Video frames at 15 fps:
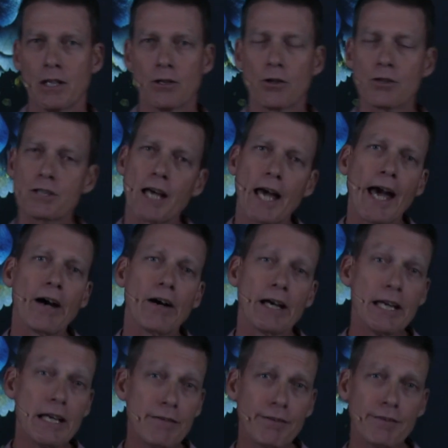not to how
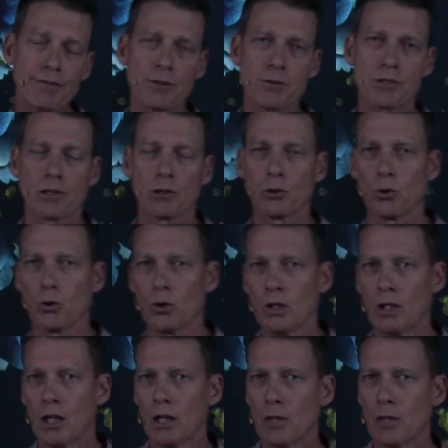he fulfills the law,